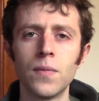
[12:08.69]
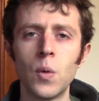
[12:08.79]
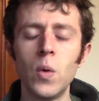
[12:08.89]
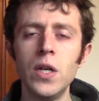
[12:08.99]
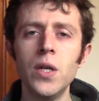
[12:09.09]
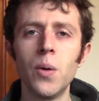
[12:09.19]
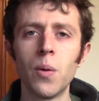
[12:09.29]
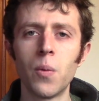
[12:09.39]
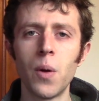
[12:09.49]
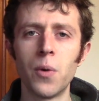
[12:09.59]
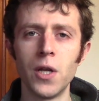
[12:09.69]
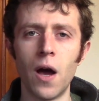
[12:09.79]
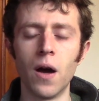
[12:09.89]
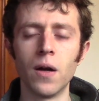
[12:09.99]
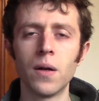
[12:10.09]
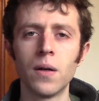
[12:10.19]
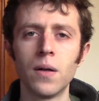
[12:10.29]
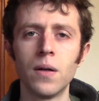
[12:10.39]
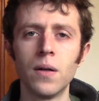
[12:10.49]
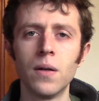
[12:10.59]
We knew it when we were young,
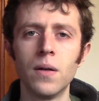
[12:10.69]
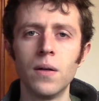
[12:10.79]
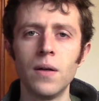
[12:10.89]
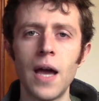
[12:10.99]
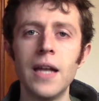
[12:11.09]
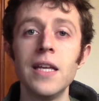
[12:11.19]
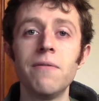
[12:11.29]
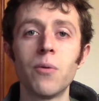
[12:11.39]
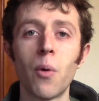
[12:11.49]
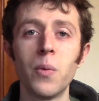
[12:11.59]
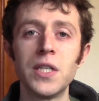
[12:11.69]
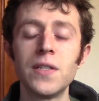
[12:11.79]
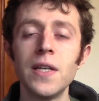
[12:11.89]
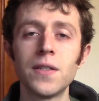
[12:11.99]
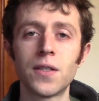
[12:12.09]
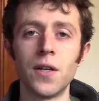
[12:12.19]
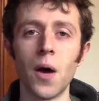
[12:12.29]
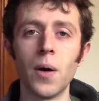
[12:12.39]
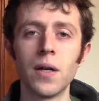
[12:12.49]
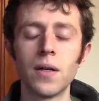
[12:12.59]
and even when we cease to
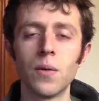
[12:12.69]
know it,